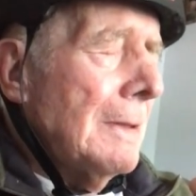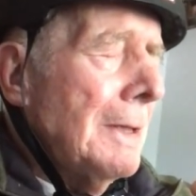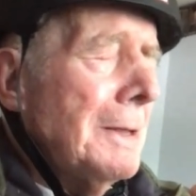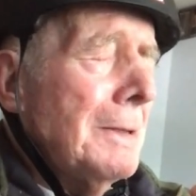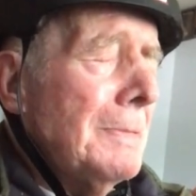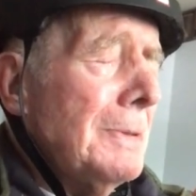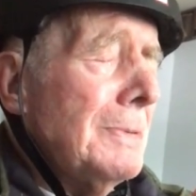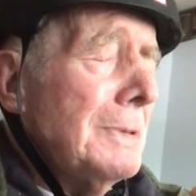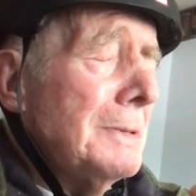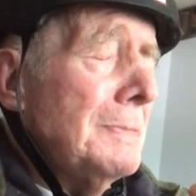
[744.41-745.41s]
Well,
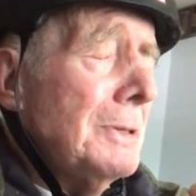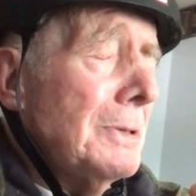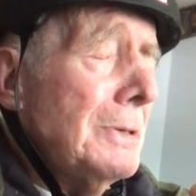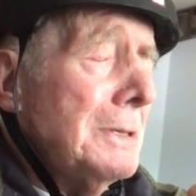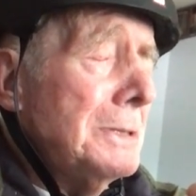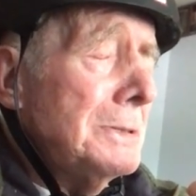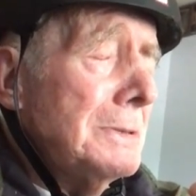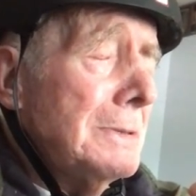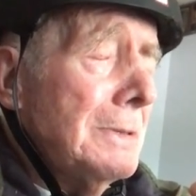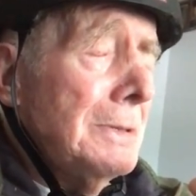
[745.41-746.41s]
that'd be a
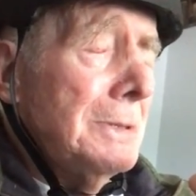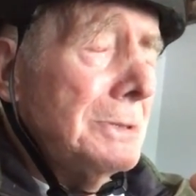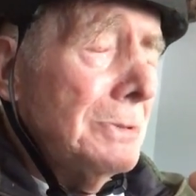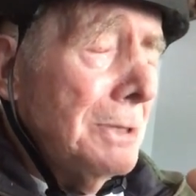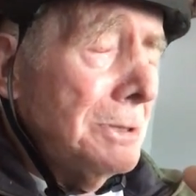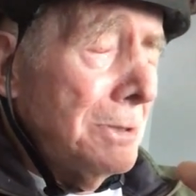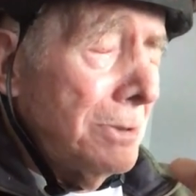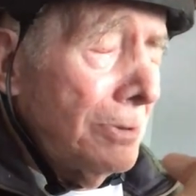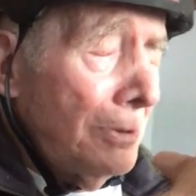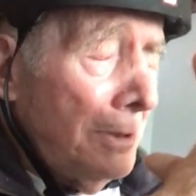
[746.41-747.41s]
good destruction.
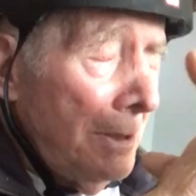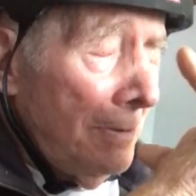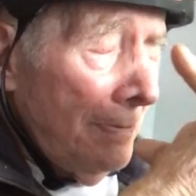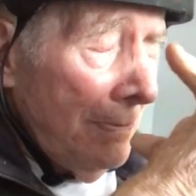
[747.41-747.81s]
Good.